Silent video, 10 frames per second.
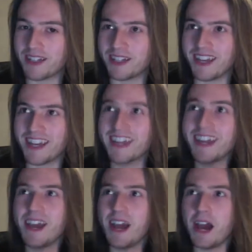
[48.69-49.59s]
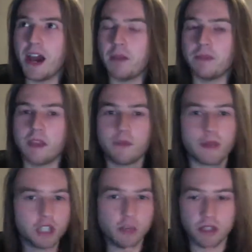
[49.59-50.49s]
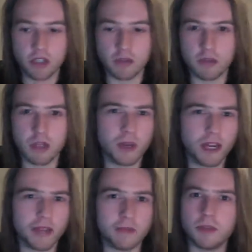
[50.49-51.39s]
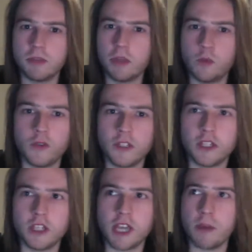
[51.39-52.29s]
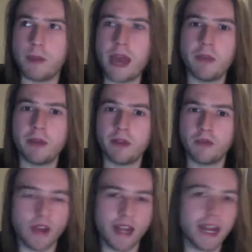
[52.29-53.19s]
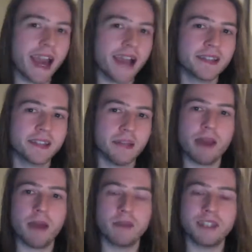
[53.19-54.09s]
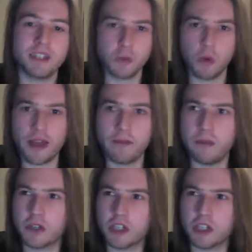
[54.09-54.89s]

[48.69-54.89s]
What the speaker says: They've been showing some new clips, some new footage here and there, but it really hasn't amounted to all that much.